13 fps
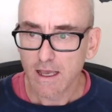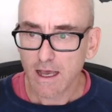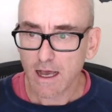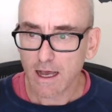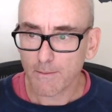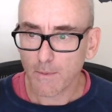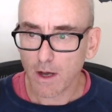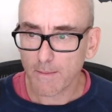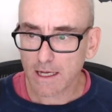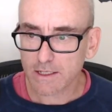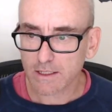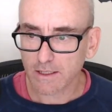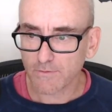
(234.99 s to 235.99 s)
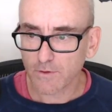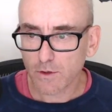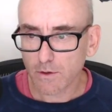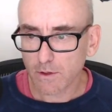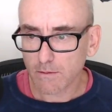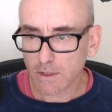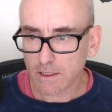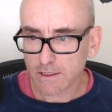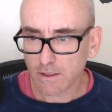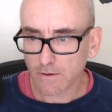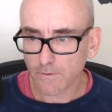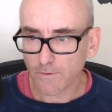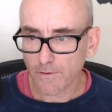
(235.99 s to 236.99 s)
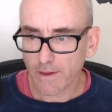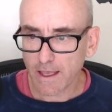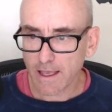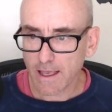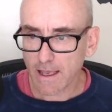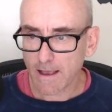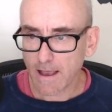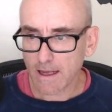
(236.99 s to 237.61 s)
I'm actually viewing myself there,